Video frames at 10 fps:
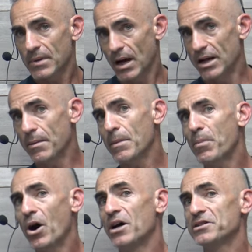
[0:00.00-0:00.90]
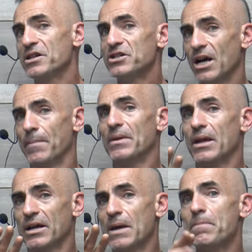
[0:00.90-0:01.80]
And I'm going to pause it each time.
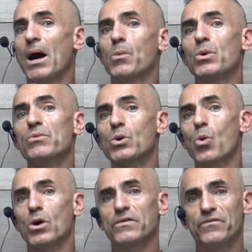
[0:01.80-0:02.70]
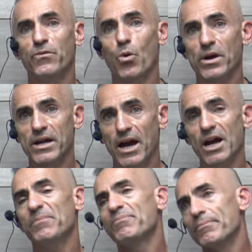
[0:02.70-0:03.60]
Now keep in mind, we record in 4K.